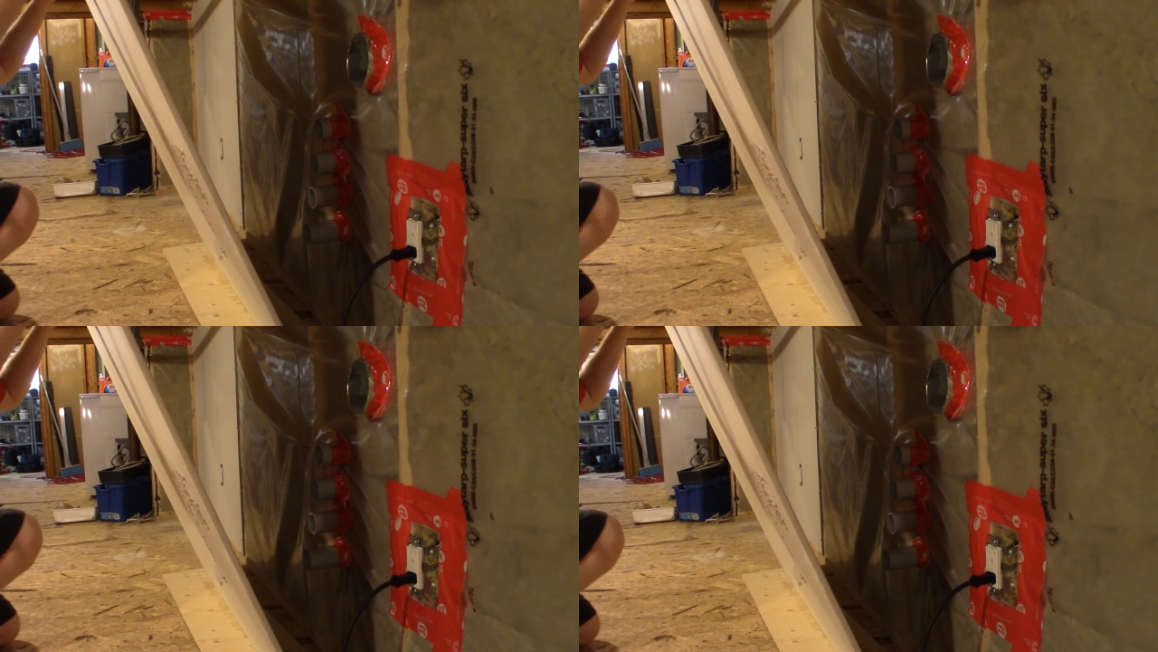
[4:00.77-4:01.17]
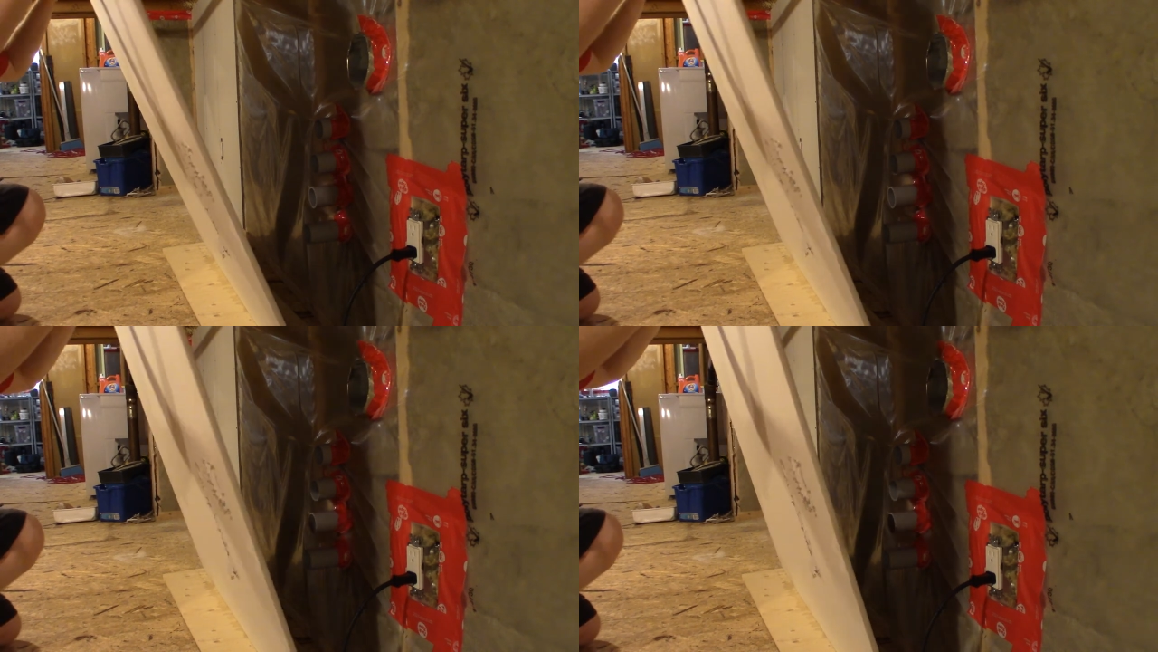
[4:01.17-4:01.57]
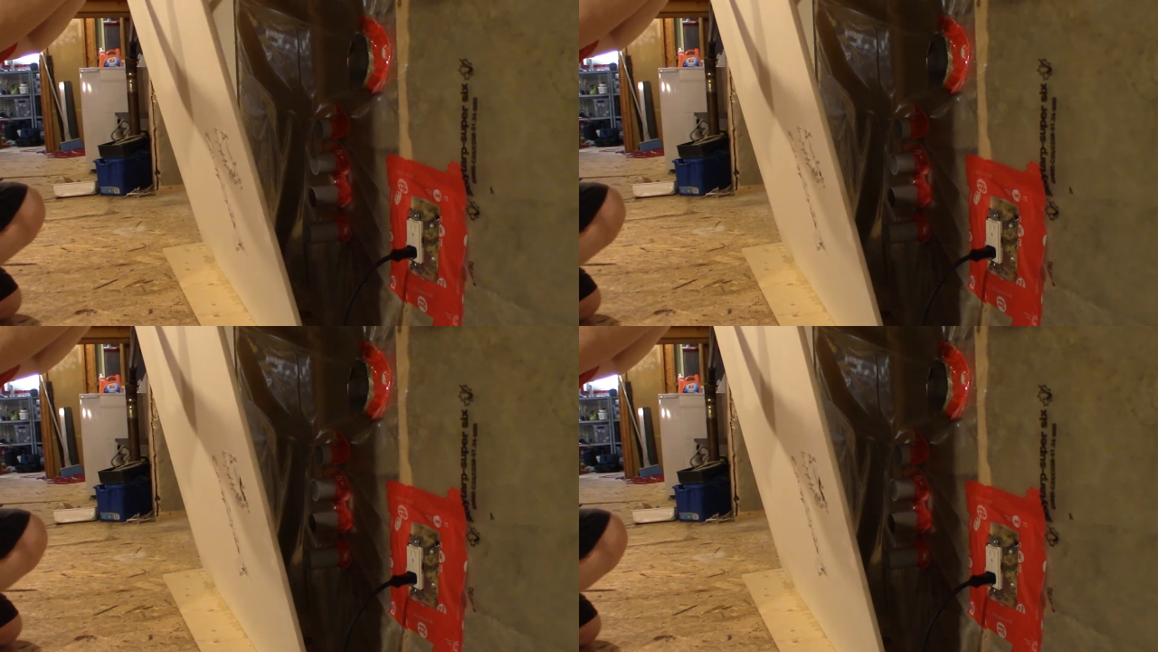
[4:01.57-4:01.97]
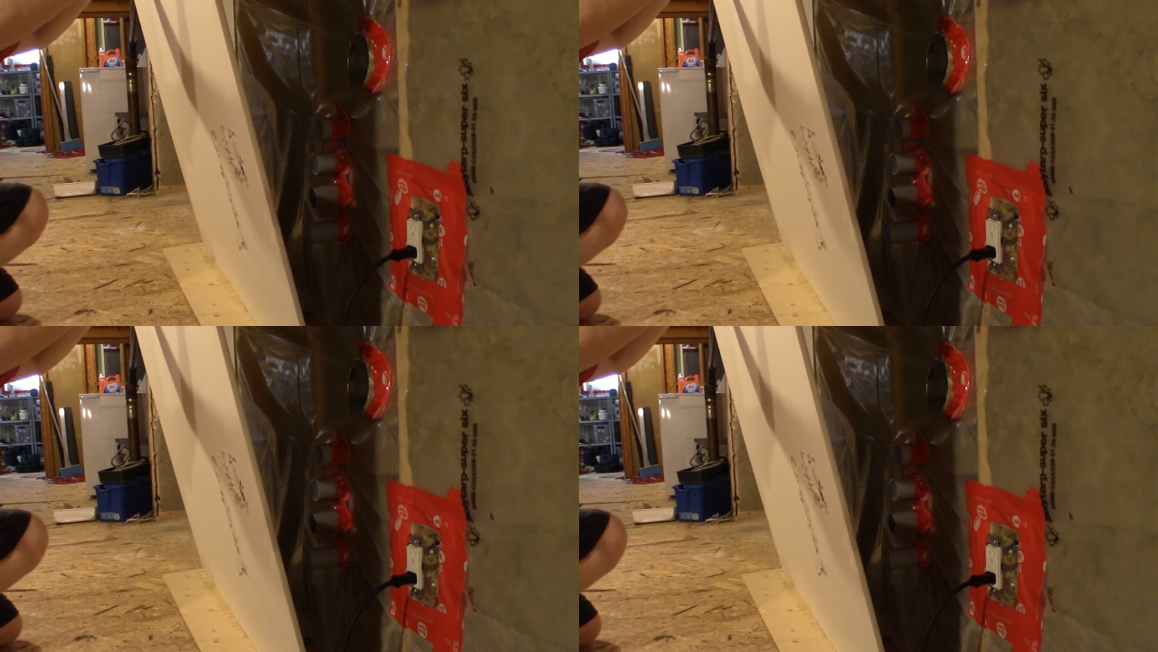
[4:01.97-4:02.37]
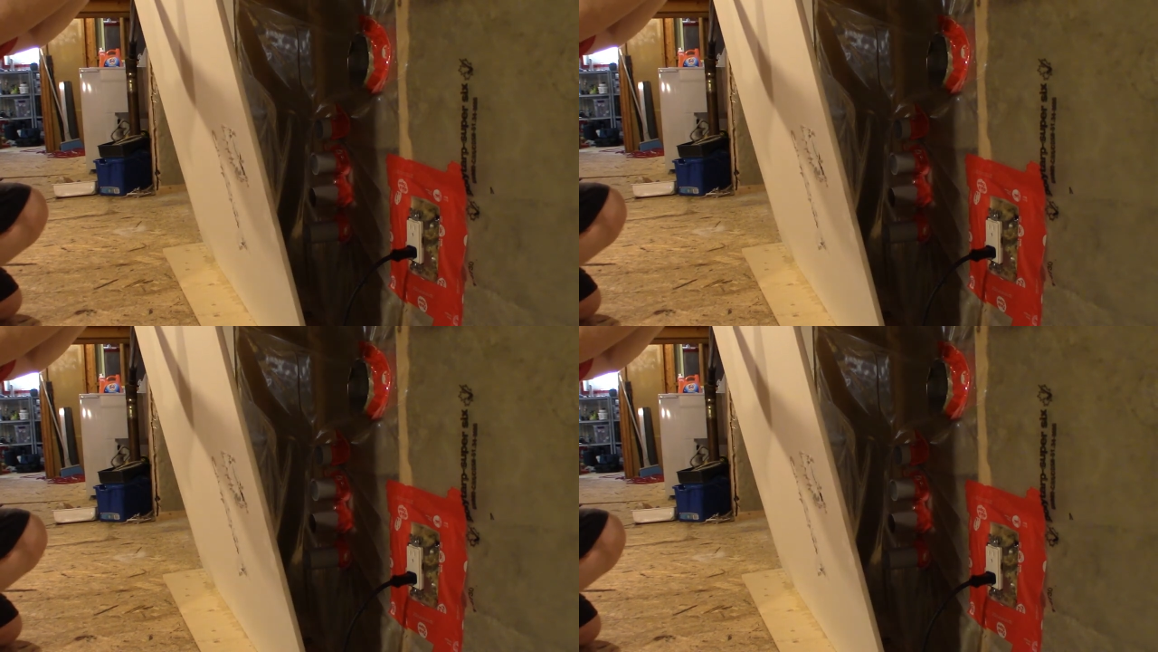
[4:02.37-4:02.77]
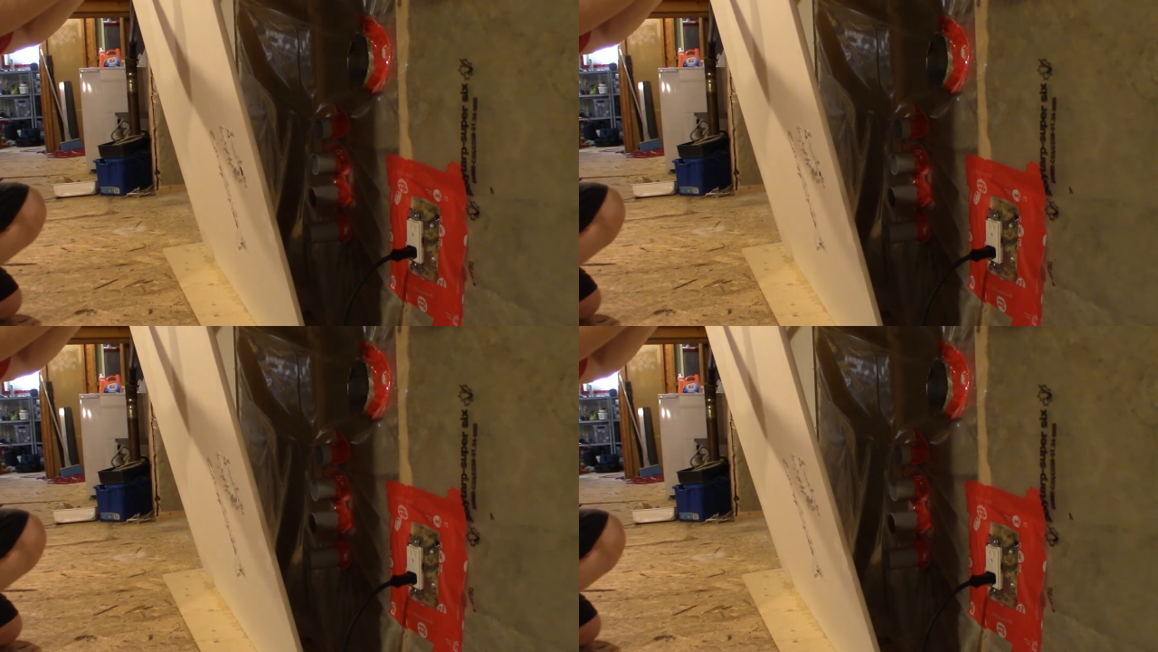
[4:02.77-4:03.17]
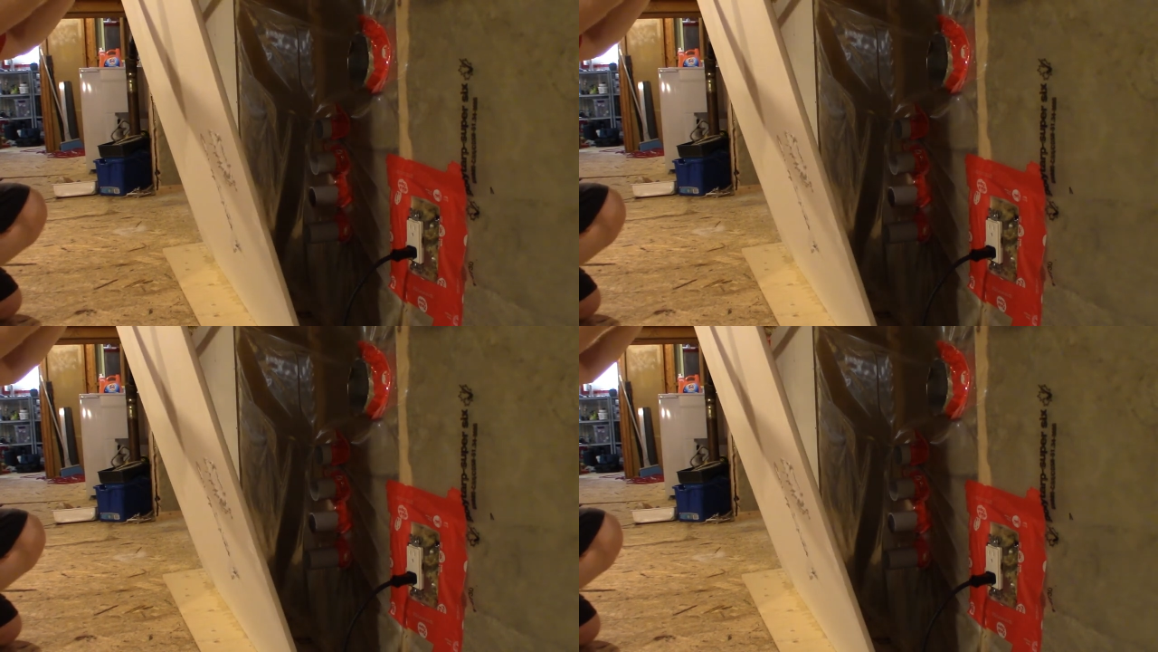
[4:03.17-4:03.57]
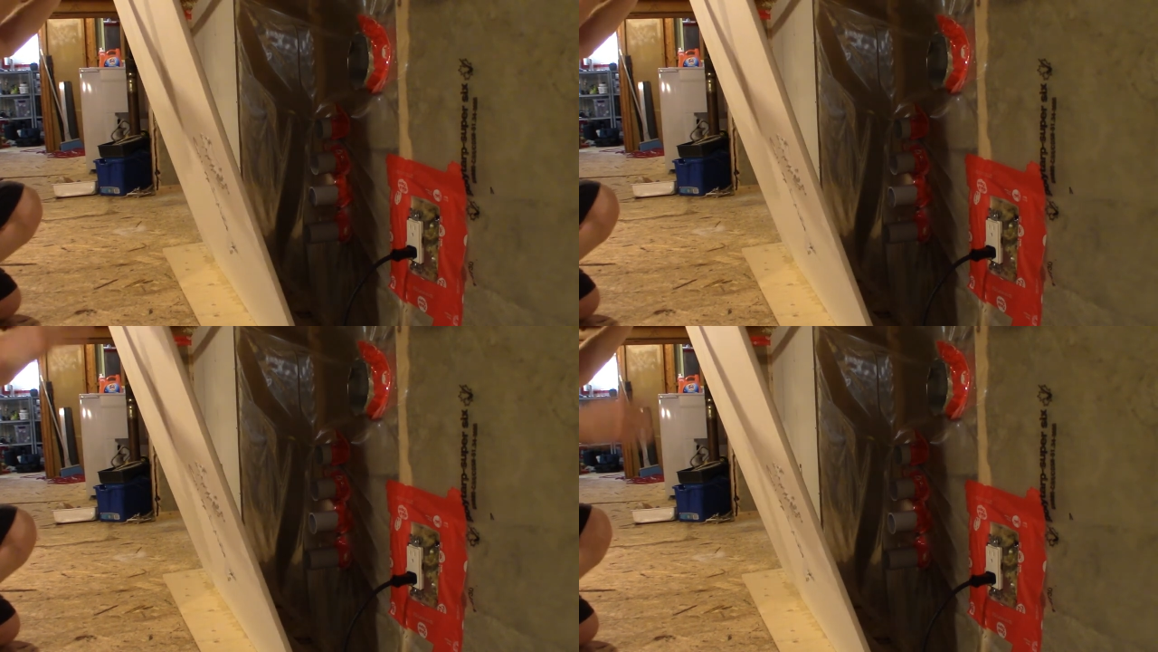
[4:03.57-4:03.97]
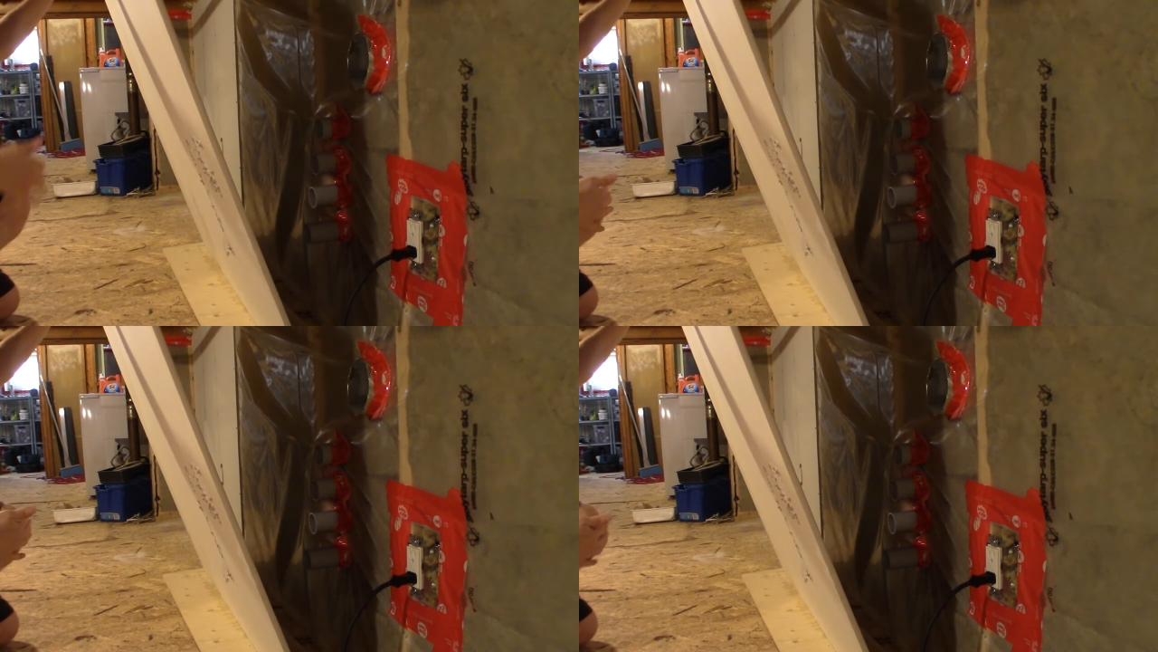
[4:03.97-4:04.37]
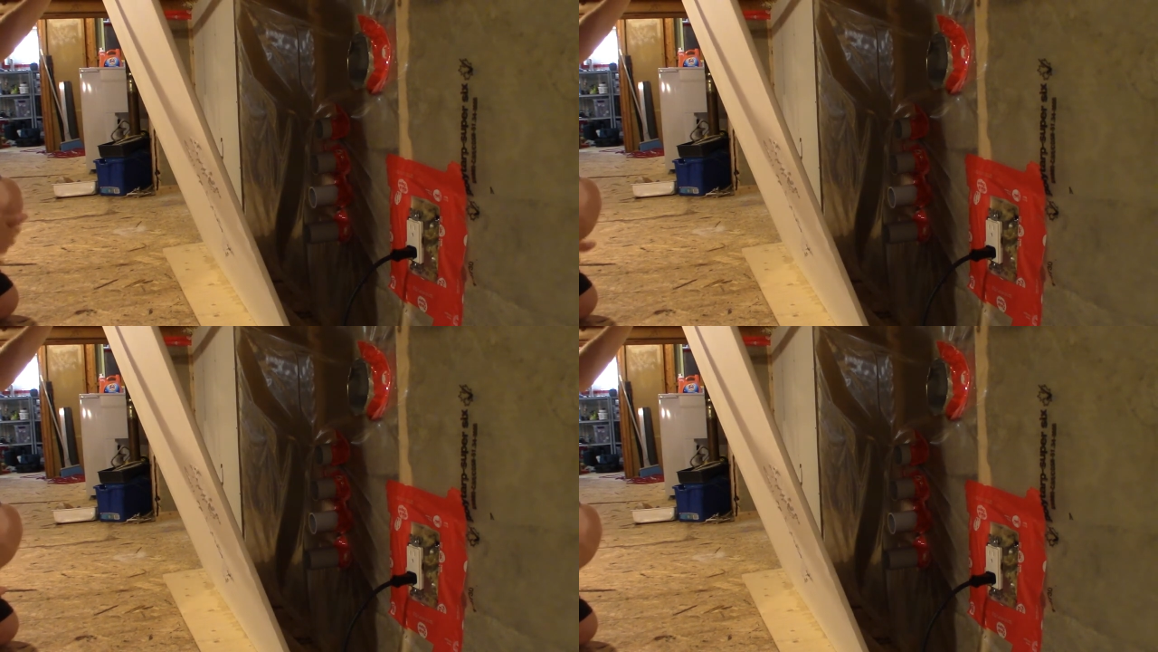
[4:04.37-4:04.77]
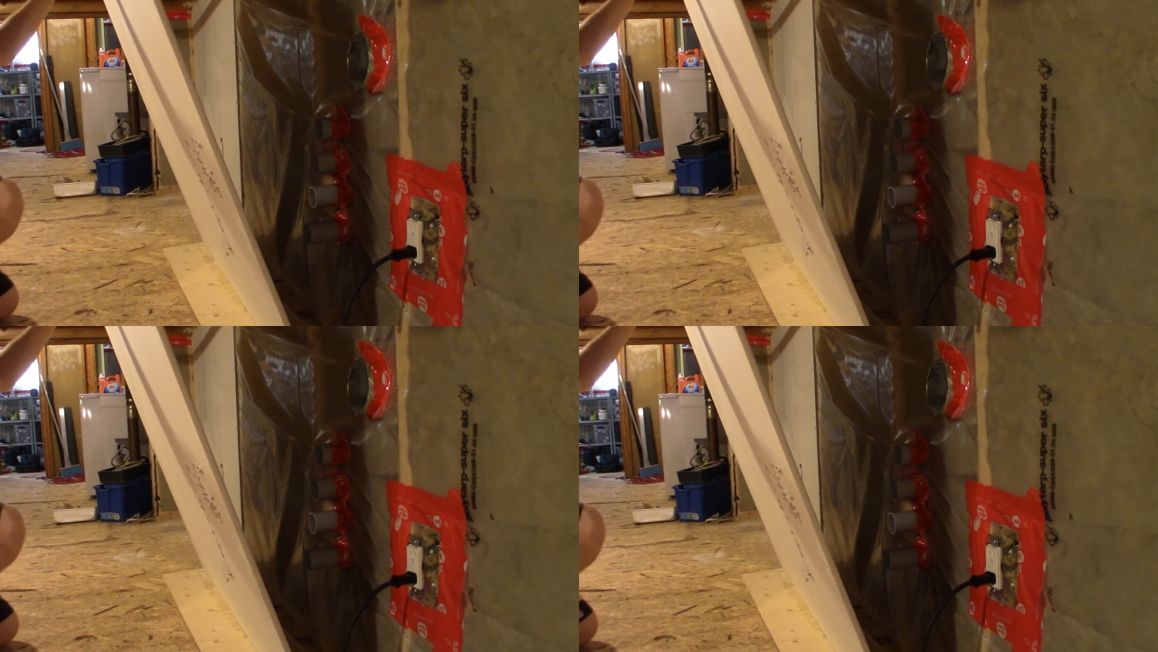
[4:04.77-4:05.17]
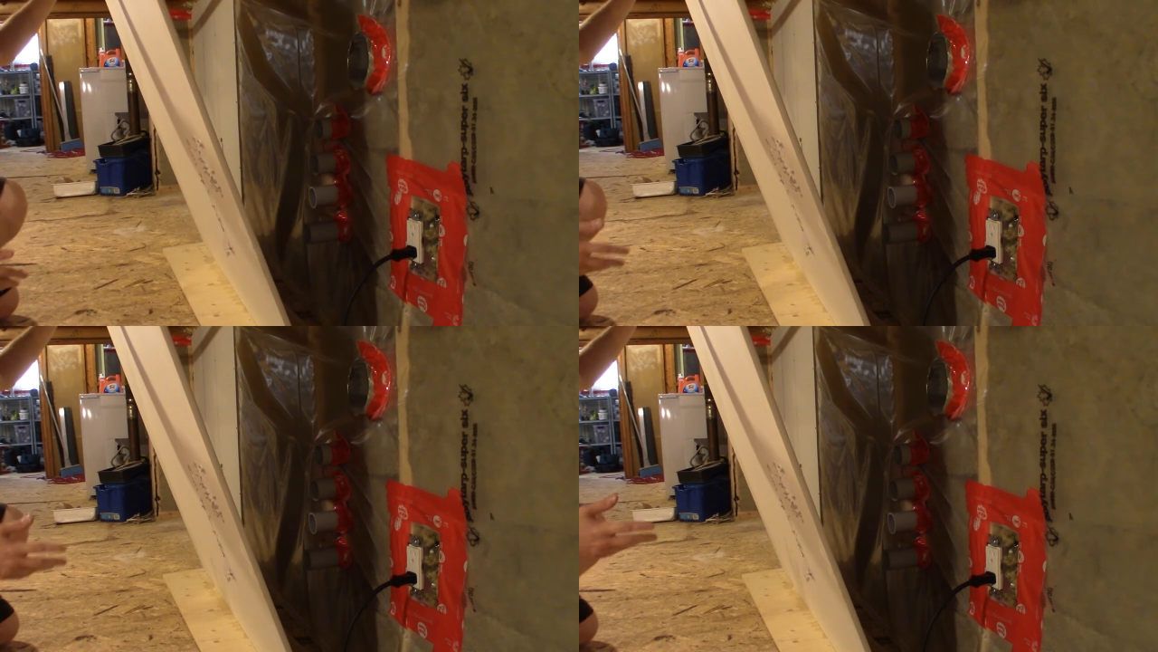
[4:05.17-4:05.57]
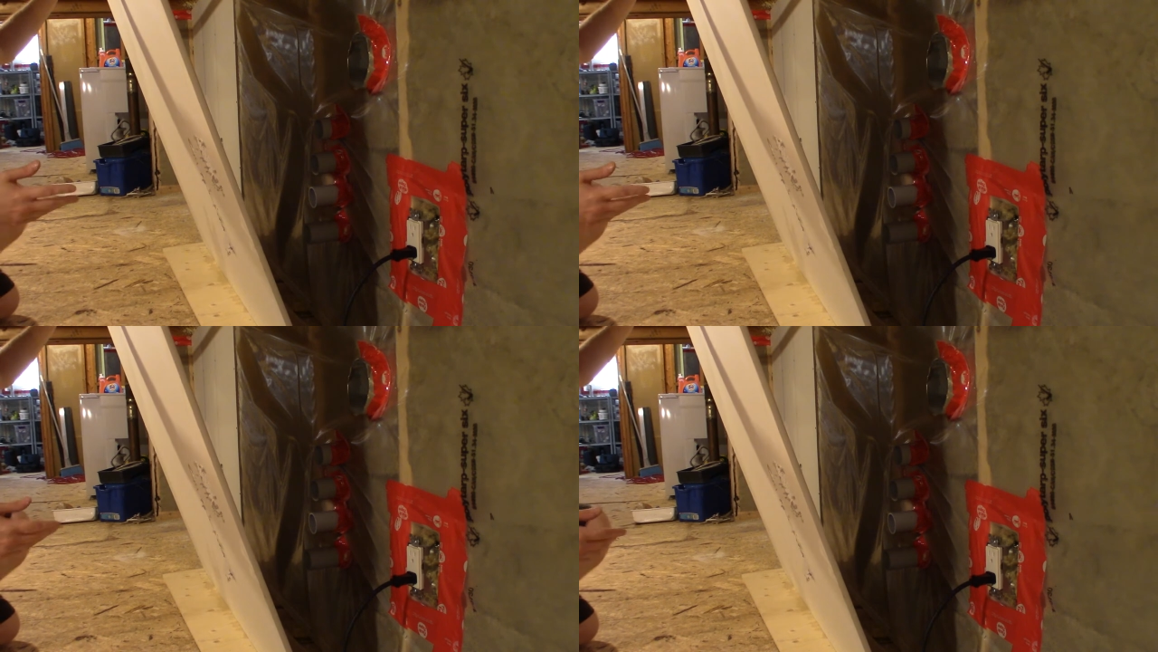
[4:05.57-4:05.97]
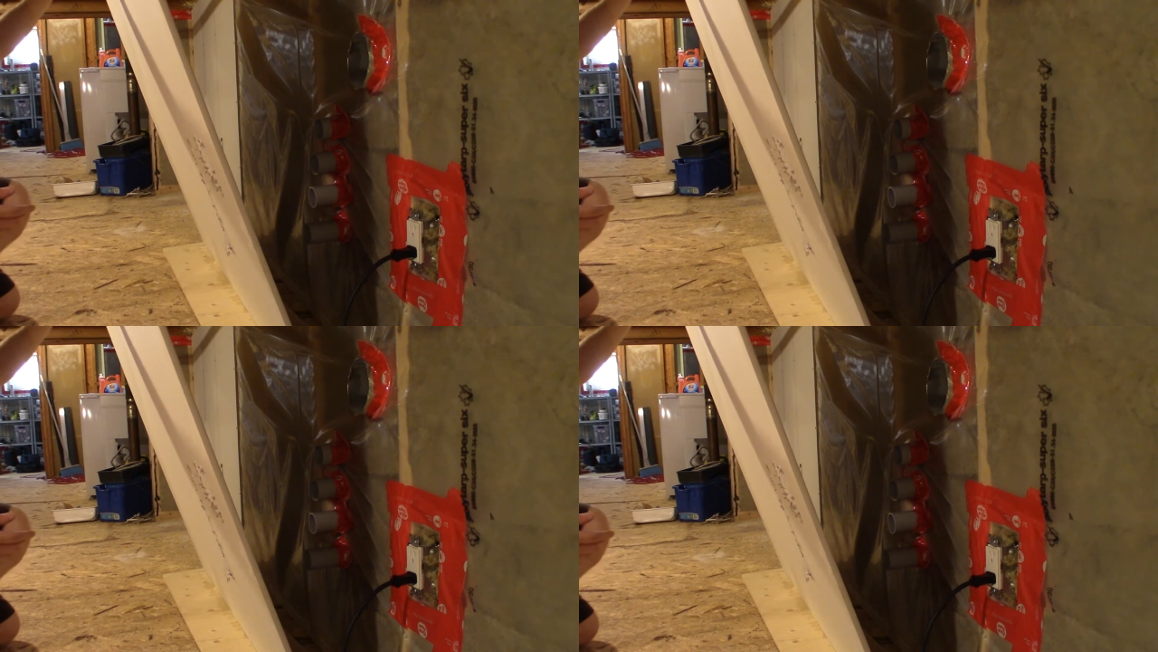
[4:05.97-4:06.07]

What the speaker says: Nobody's mouth can be seen.